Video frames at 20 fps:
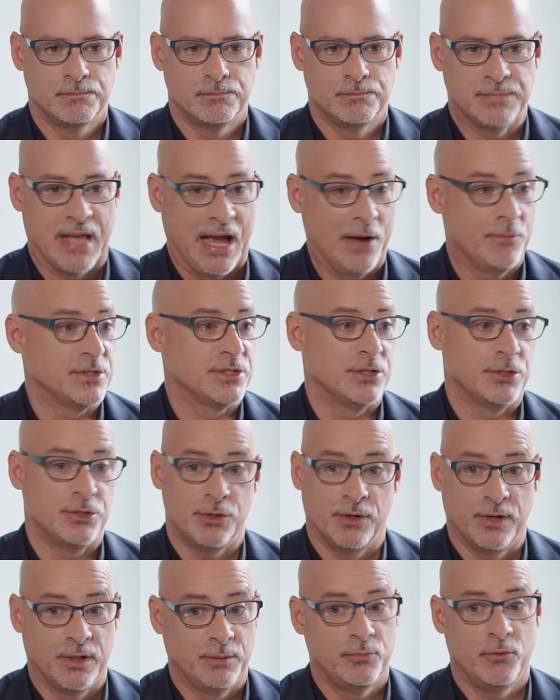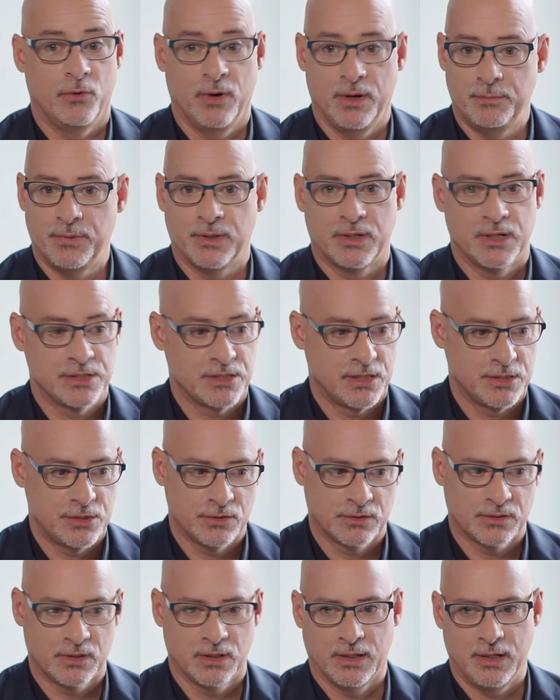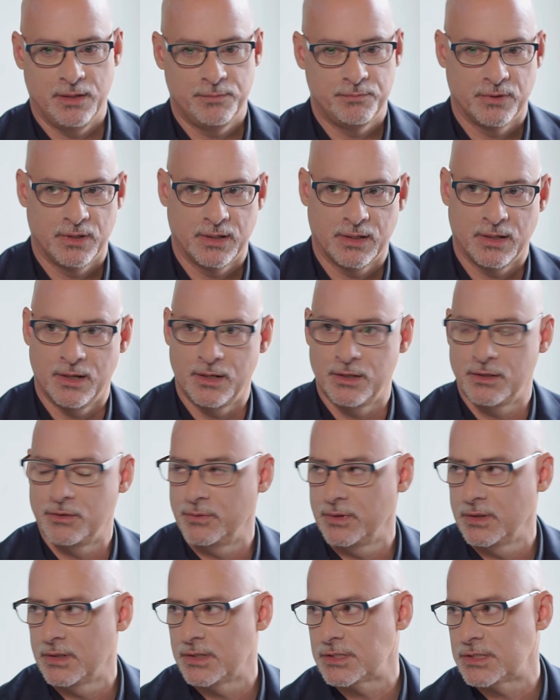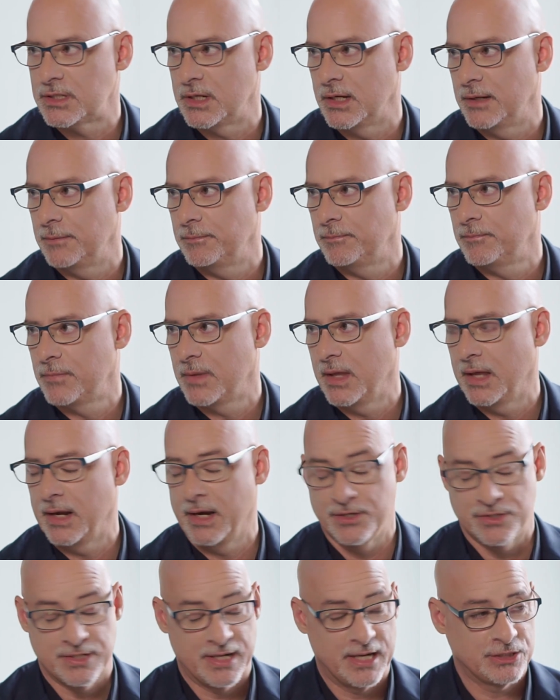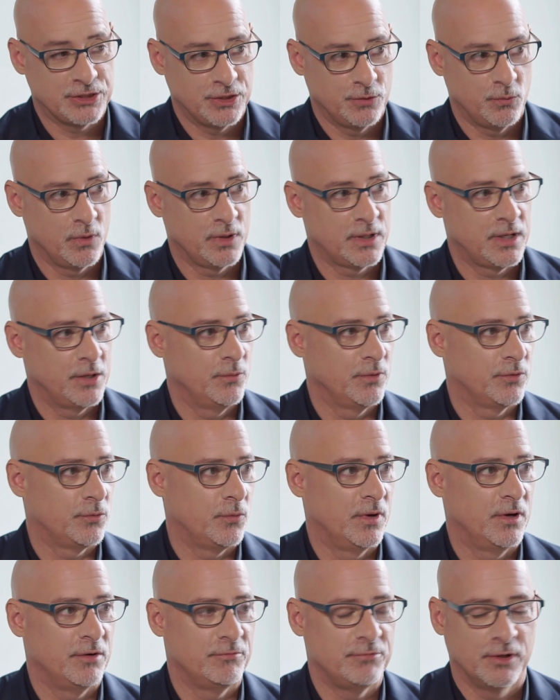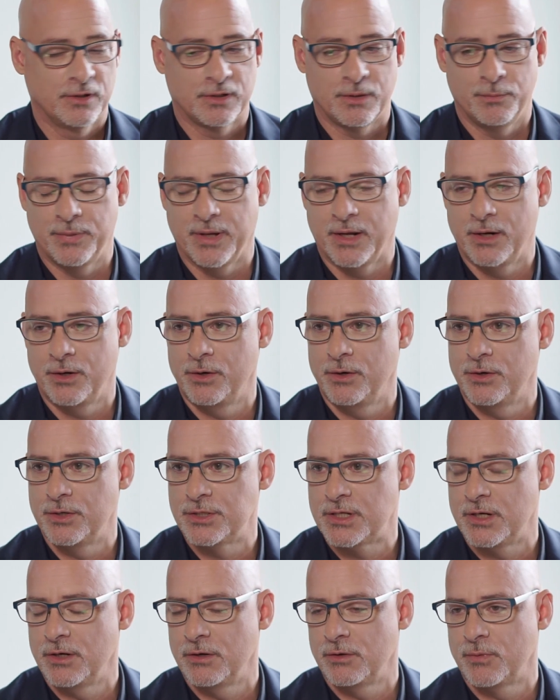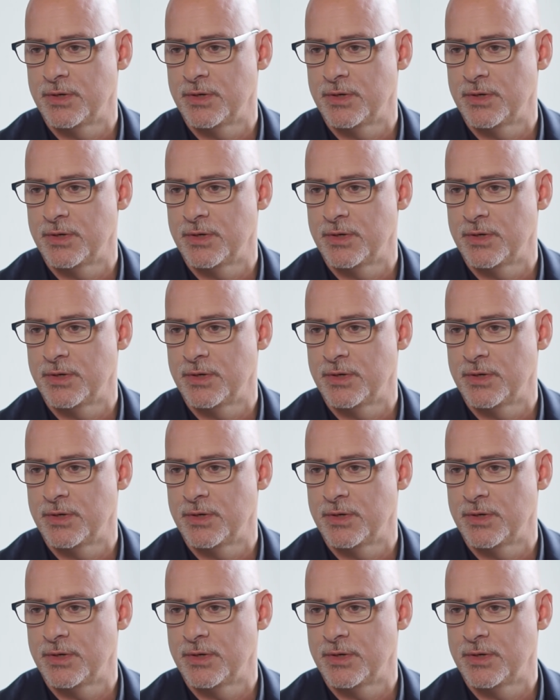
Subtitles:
that was a turning point because I took the leap and I got into real estate. Yeah. And I was actually working with one of our competitors here in